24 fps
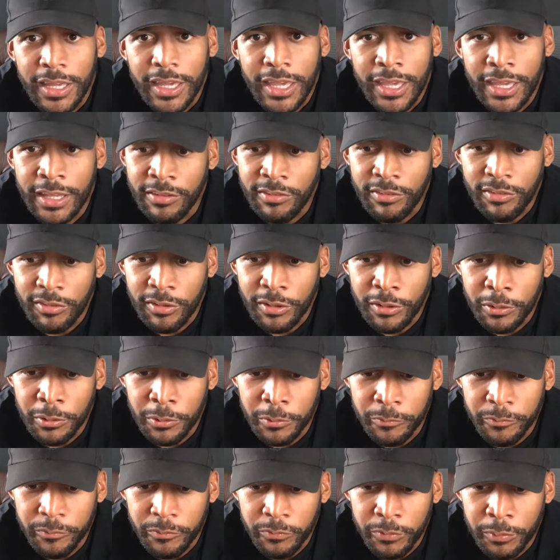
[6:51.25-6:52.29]
And
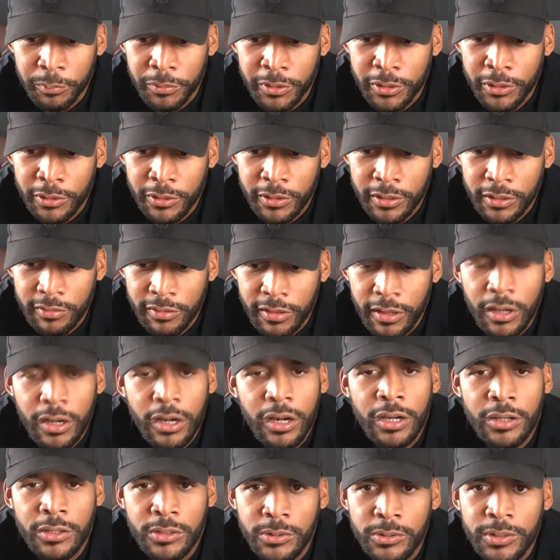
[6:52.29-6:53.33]
so from then on, I was like,
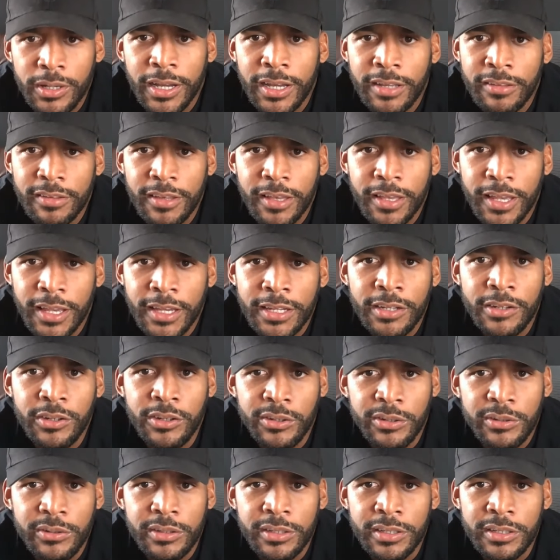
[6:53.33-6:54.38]
oh, you guys can kind of
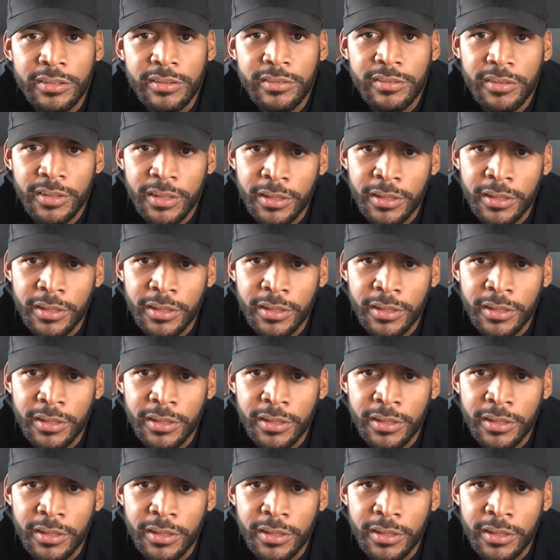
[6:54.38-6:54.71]
do this.